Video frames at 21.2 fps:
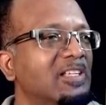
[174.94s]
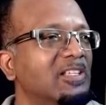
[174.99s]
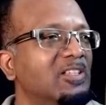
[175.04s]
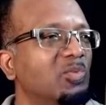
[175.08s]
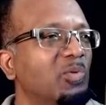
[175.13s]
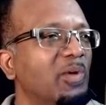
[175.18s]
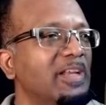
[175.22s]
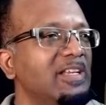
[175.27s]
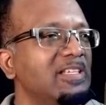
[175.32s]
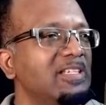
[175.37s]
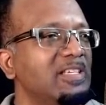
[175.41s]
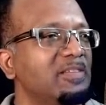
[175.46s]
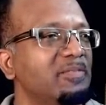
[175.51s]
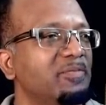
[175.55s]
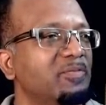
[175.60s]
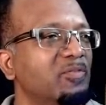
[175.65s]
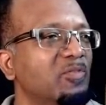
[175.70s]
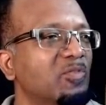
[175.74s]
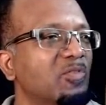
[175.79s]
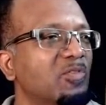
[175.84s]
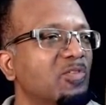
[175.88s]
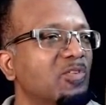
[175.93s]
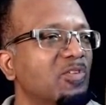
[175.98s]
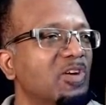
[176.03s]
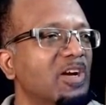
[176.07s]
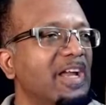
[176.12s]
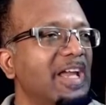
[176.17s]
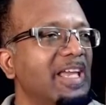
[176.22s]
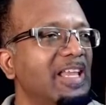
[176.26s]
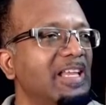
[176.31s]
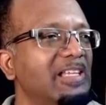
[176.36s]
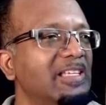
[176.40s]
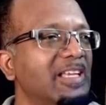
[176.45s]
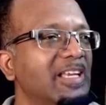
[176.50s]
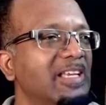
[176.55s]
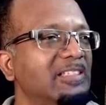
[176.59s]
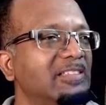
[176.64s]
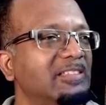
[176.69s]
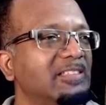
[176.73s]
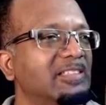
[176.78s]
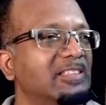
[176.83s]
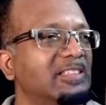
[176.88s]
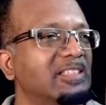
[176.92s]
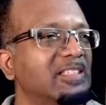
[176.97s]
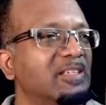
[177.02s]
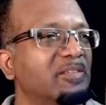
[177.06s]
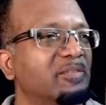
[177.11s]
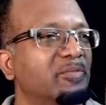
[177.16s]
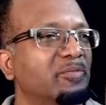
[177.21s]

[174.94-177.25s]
the 24 elders